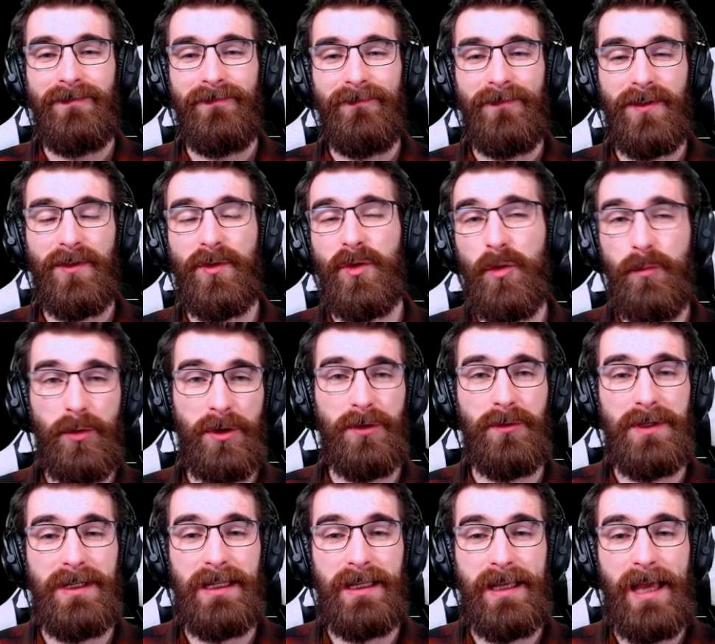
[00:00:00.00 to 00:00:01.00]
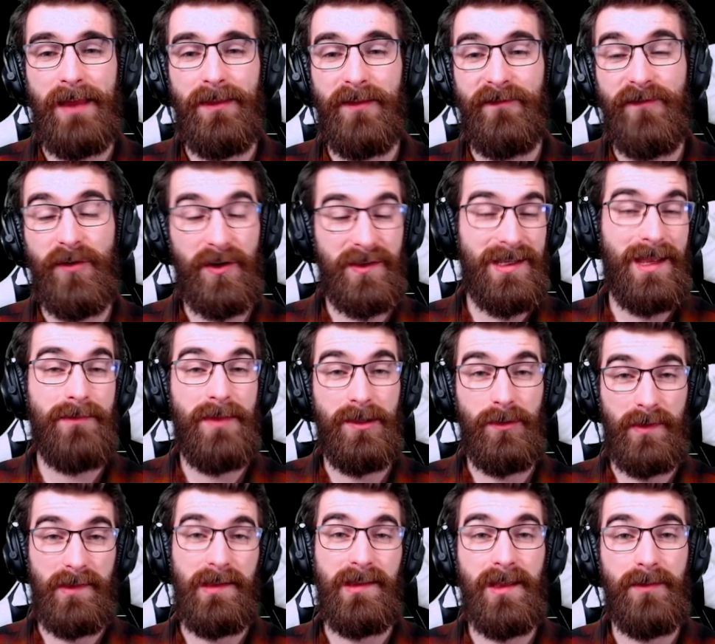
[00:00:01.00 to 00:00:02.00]
super unique, and the first time that you
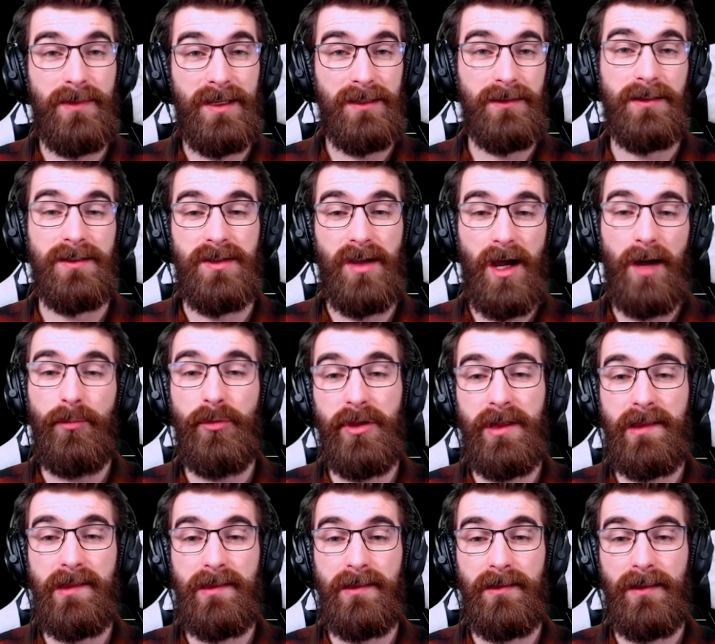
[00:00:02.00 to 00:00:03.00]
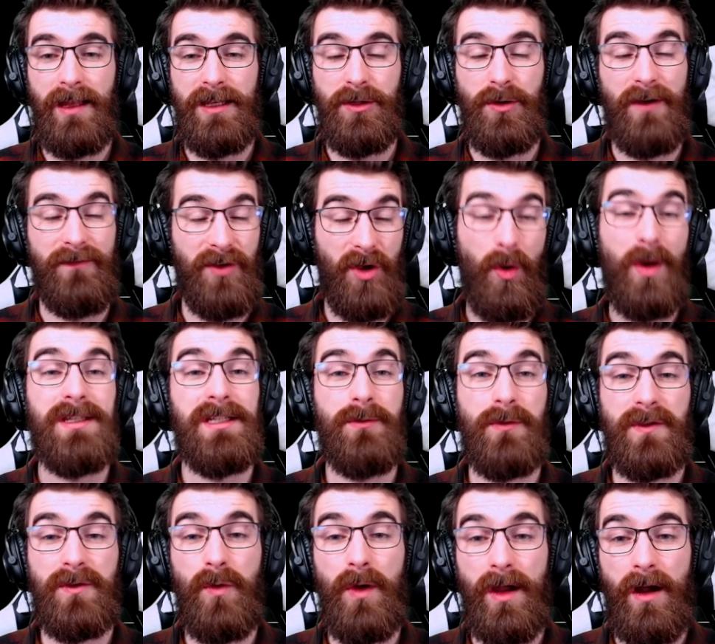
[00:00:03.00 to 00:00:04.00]
see them in Letopolis and you have no idea
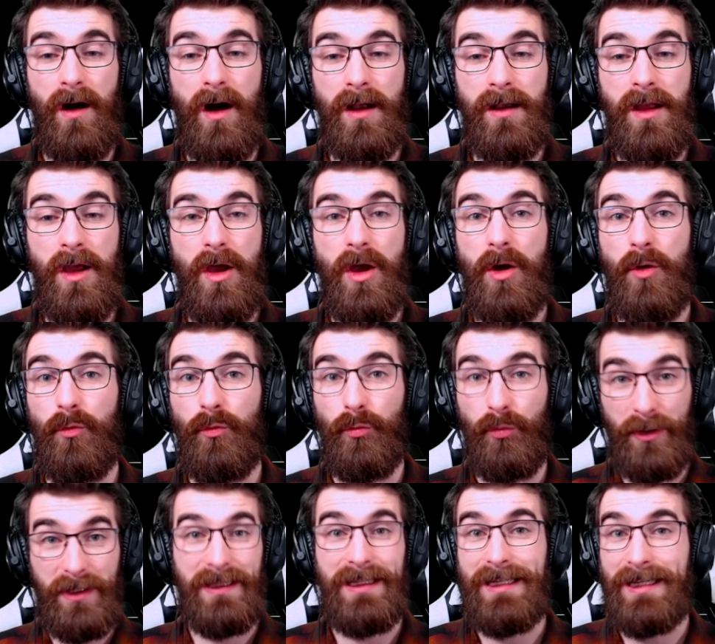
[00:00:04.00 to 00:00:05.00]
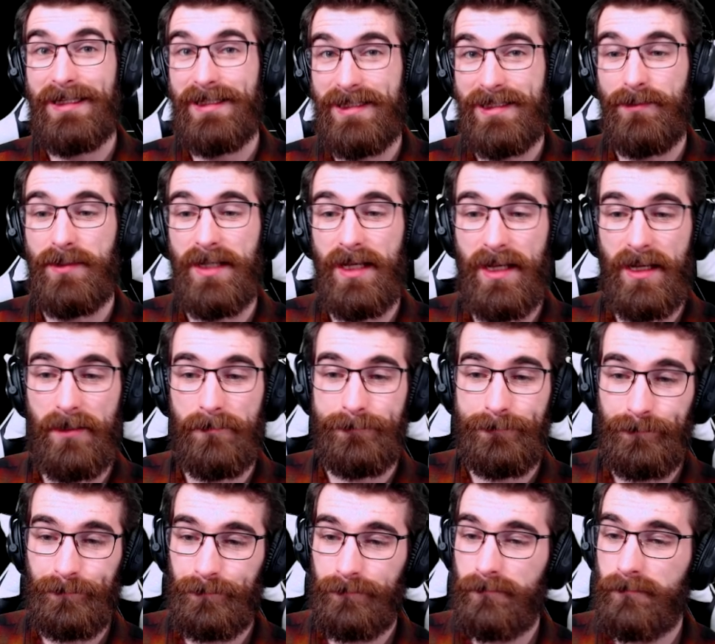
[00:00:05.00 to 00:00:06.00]
what's going on, really intimidating.
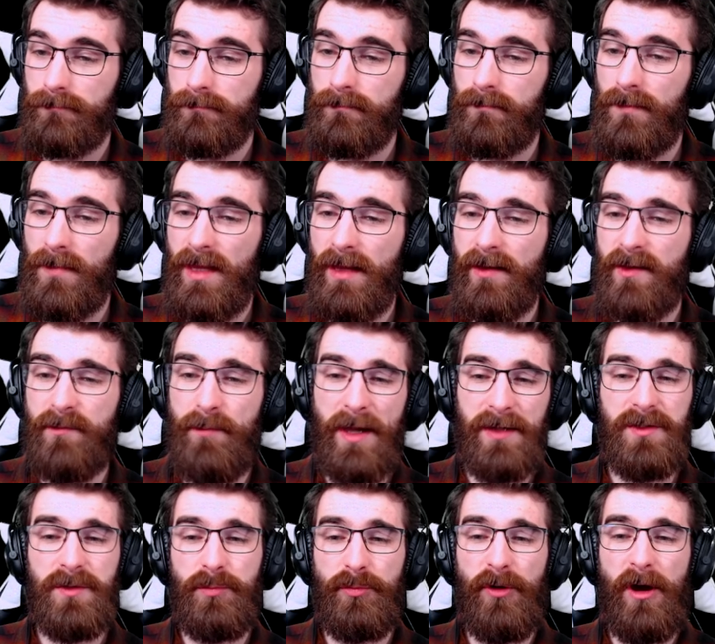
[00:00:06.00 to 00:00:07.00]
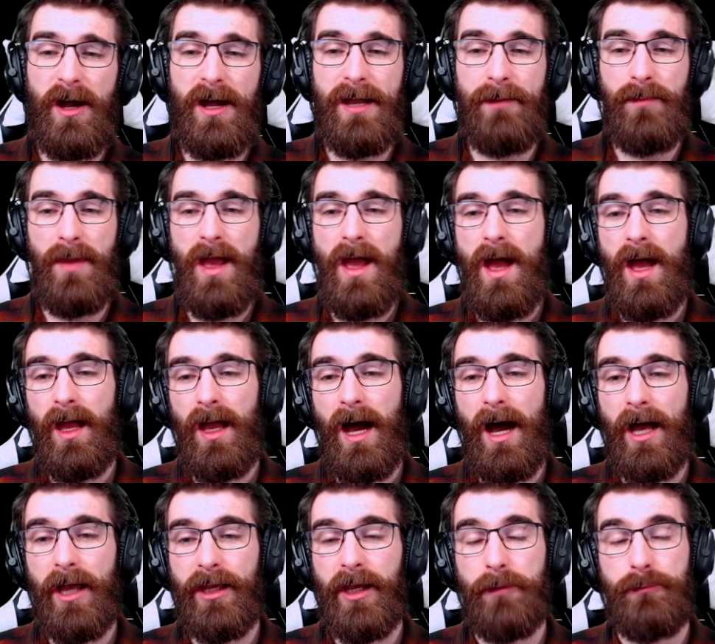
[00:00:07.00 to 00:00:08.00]
Spectre Prime,
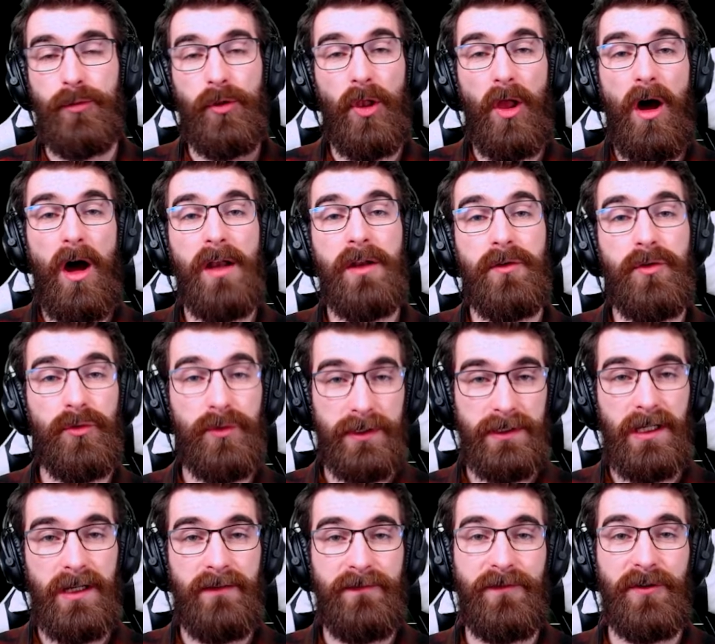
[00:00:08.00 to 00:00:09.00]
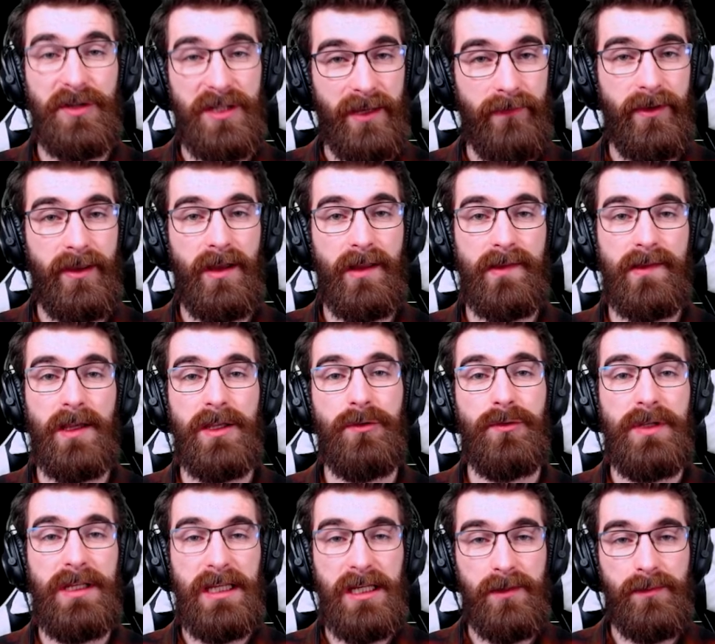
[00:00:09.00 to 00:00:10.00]
I applaud Gorilla for giving us a
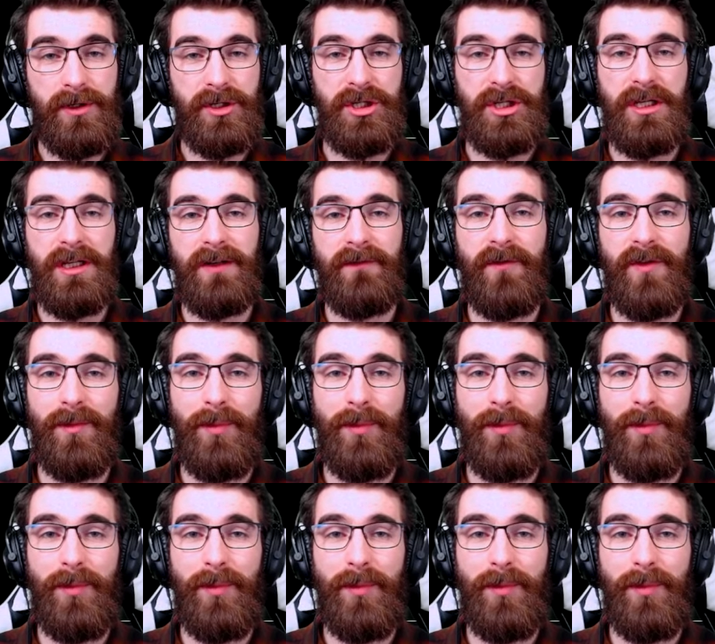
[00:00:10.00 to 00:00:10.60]
unique machine for the